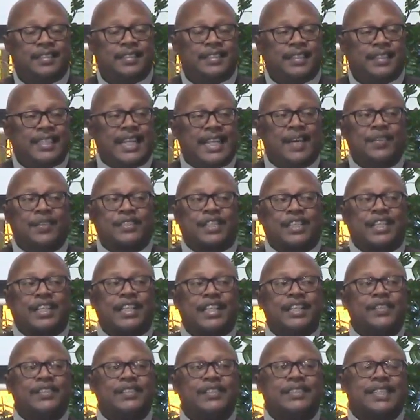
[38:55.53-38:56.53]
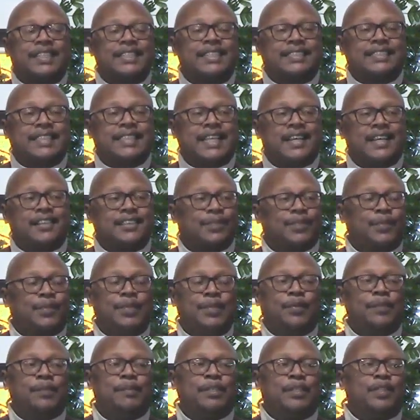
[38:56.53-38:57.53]
Now, as clear as that sounds, and we
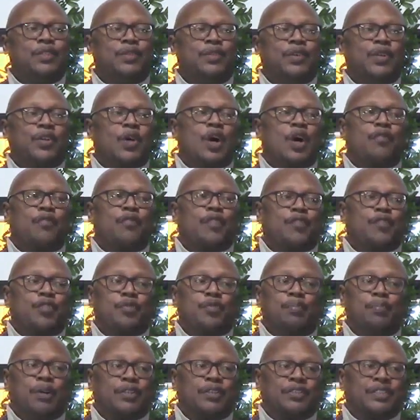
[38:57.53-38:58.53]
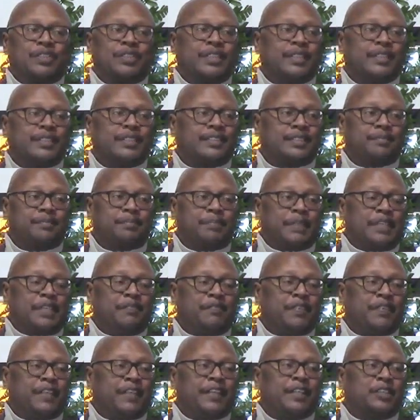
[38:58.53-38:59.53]
would be going off if you bought tickets and paid
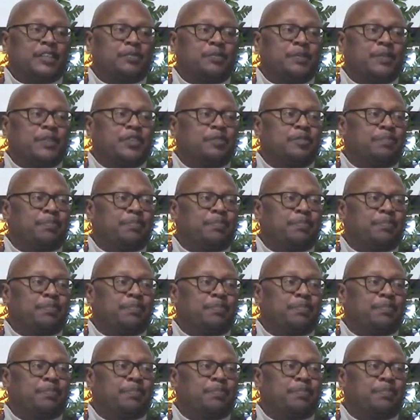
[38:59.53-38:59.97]
for that expensive